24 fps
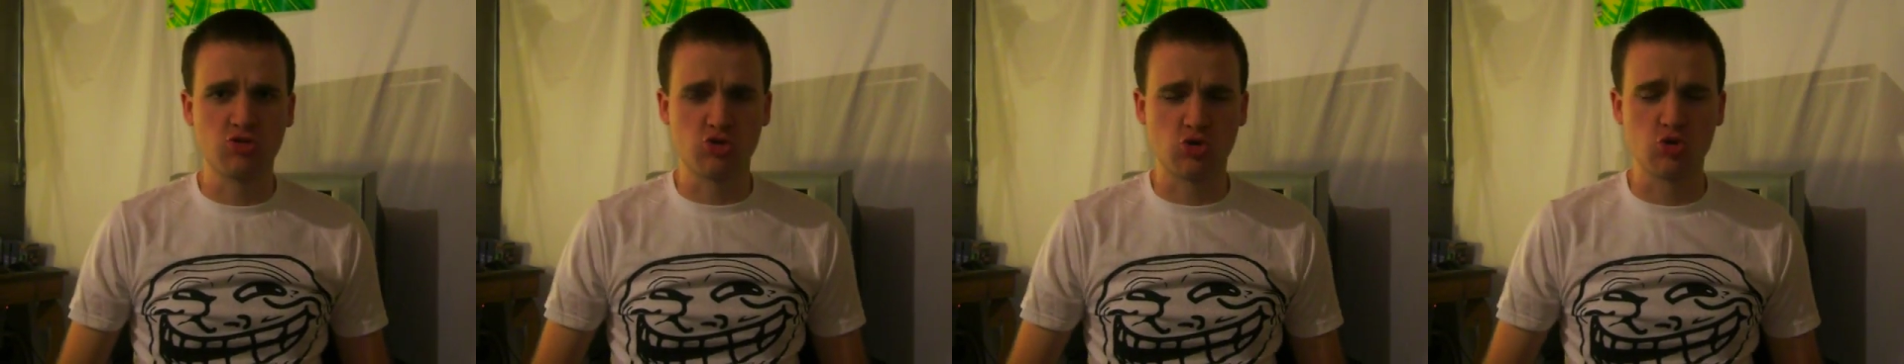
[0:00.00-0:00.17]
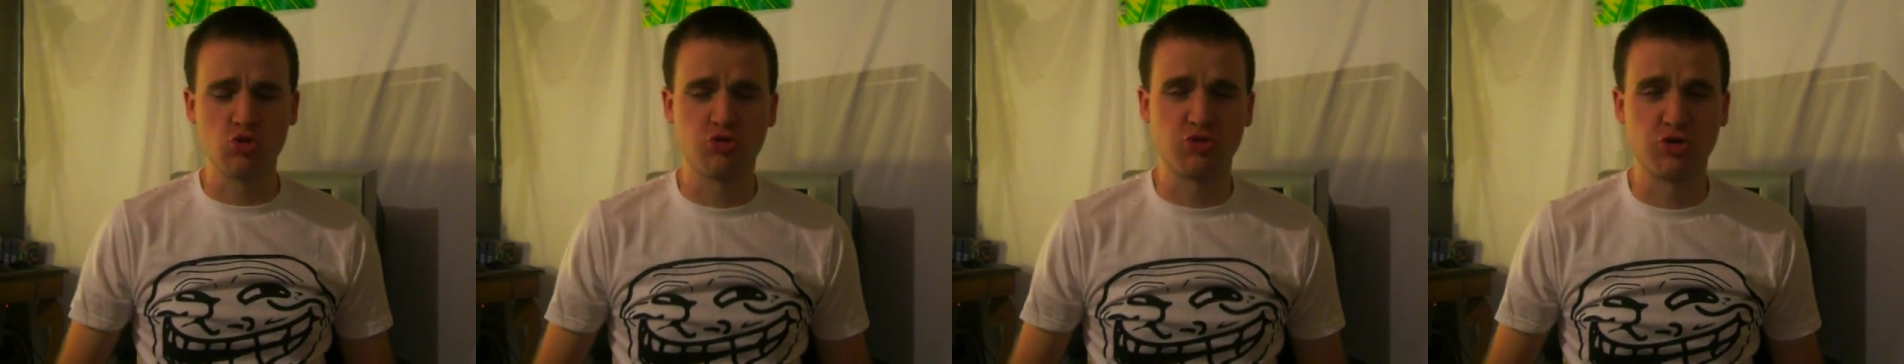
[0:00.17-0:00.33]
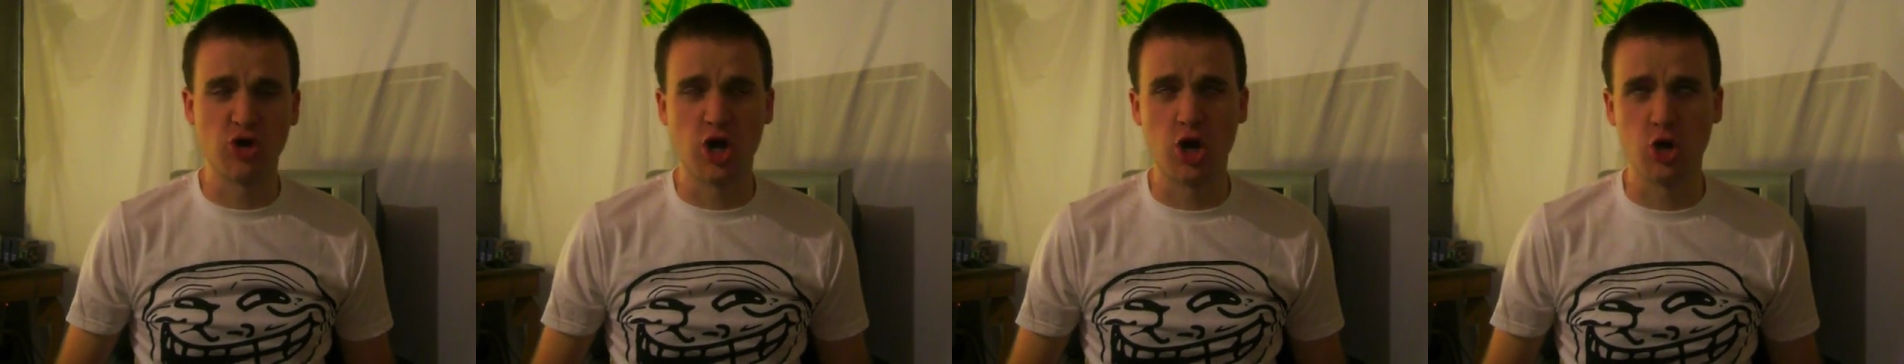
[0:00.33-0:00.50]

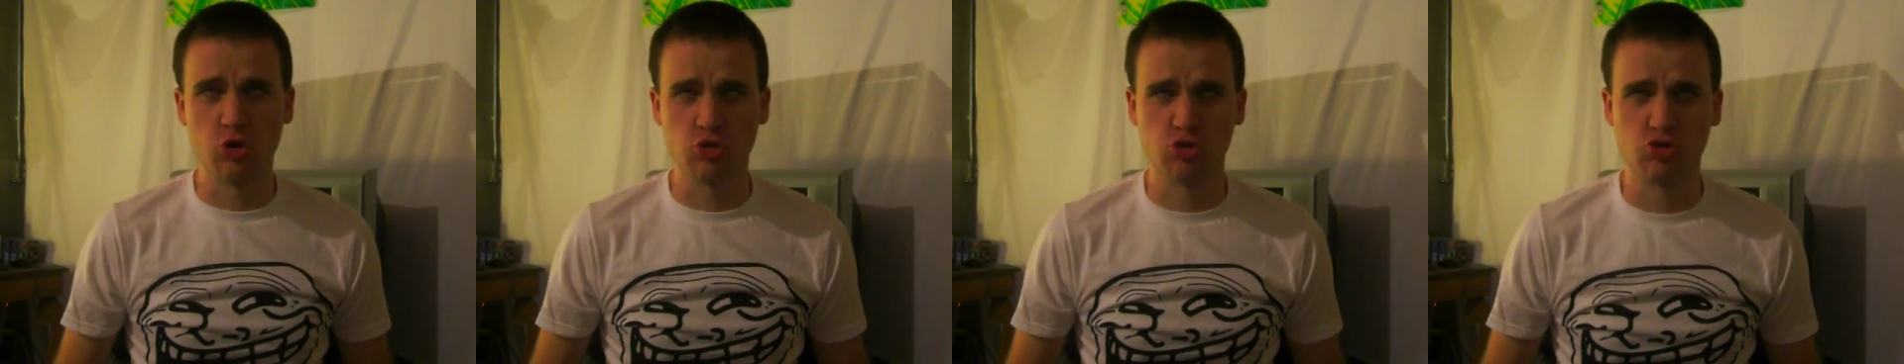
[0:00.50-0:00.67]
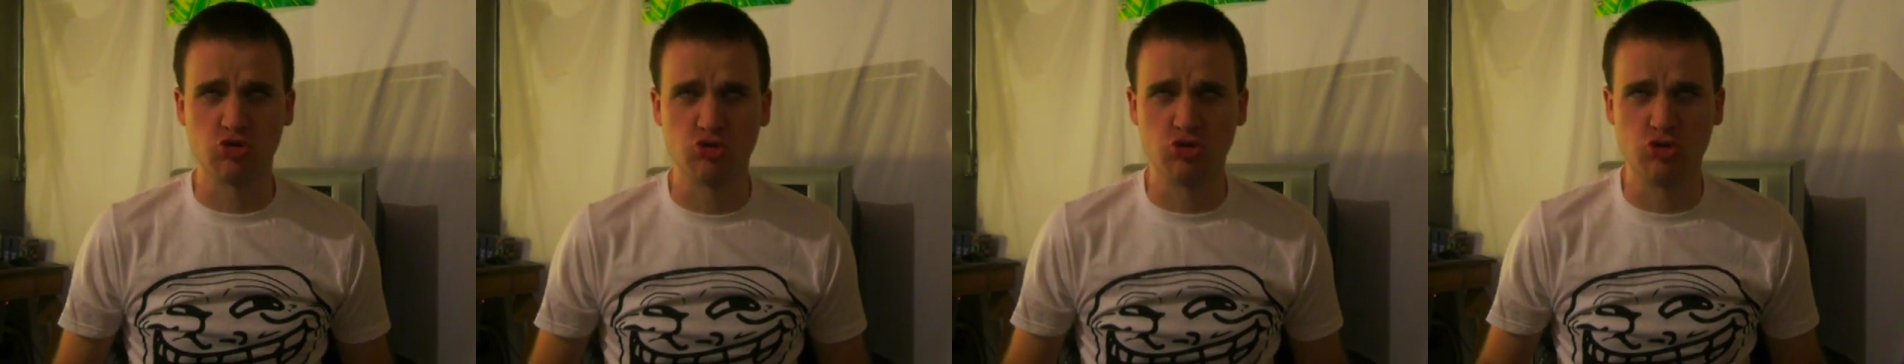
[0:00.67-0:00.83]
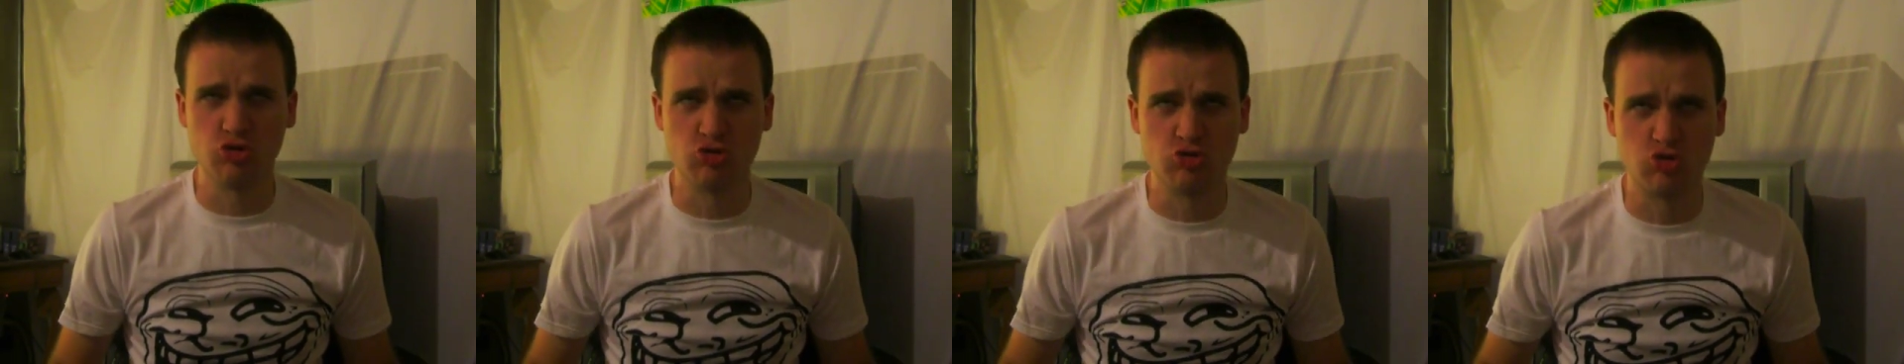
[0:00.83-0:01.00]

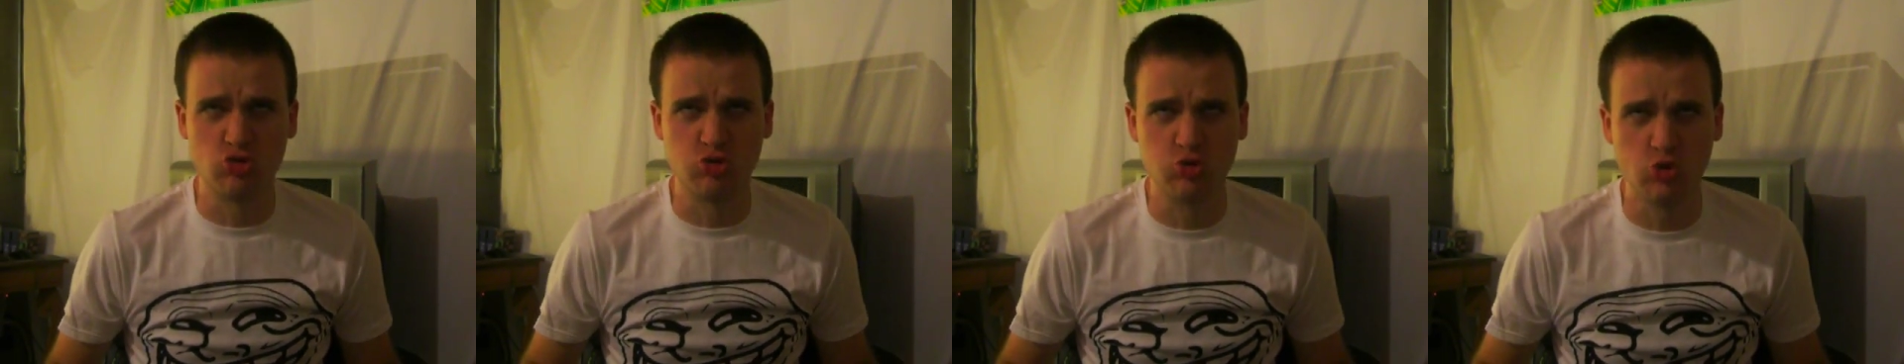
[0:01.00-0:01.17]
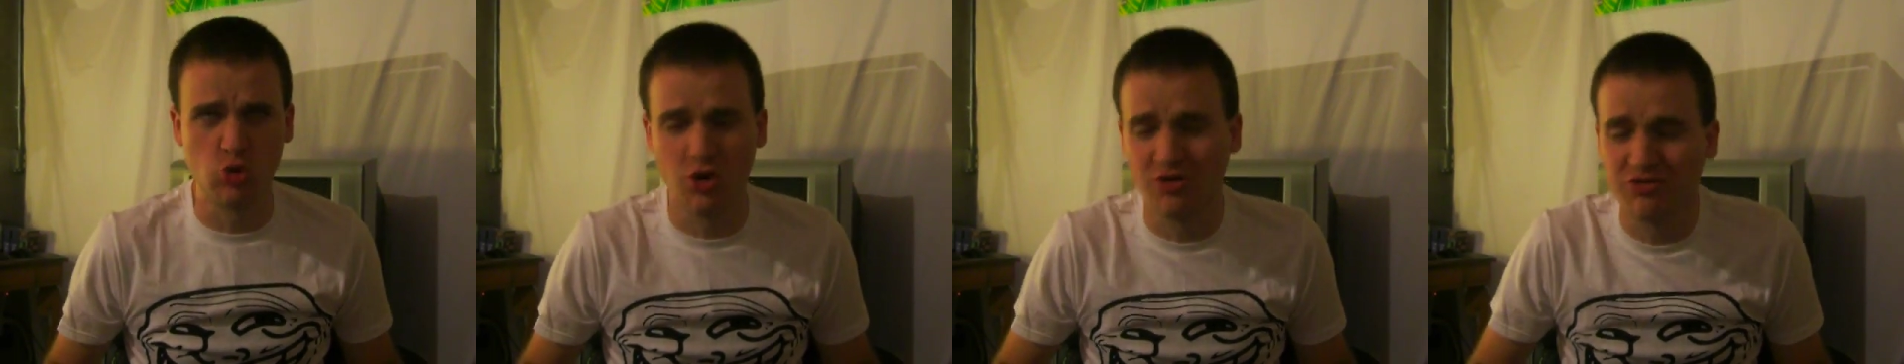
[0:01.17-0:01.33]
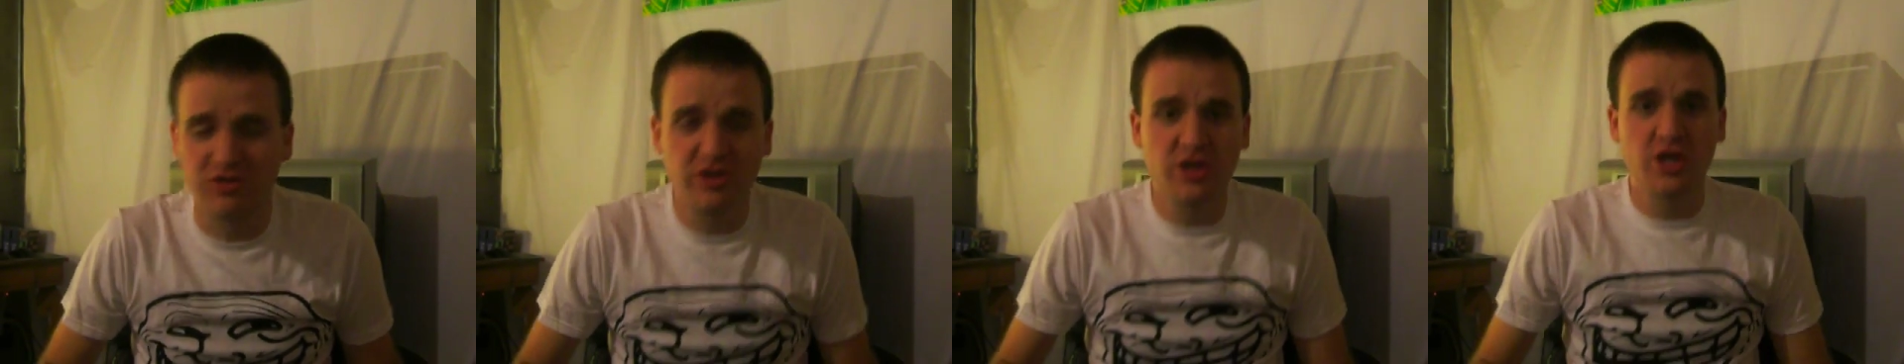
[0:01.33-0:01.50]

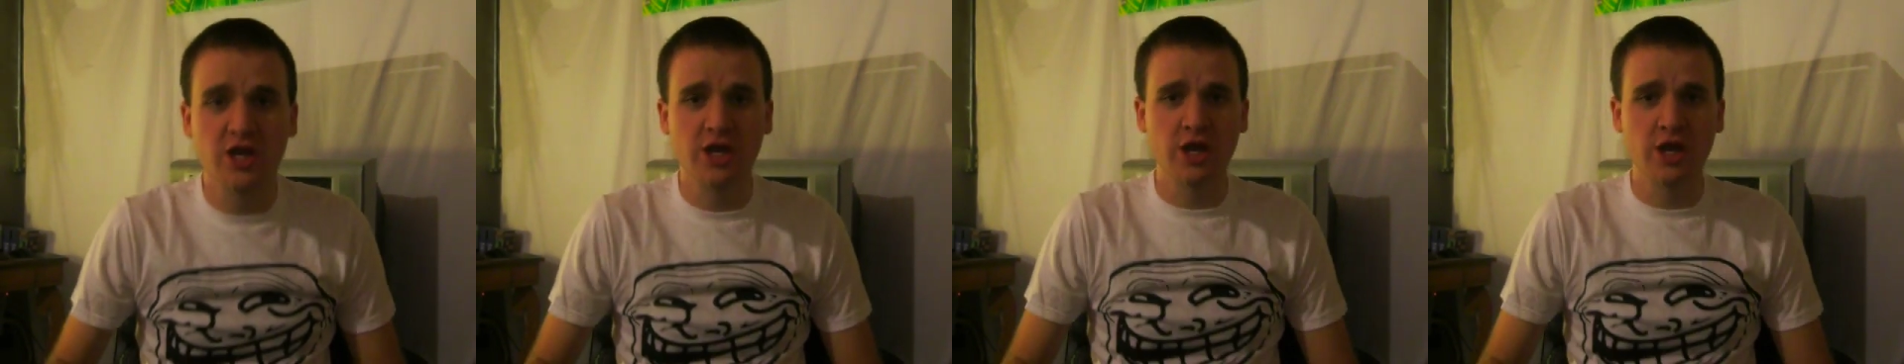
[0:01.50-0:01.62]
2012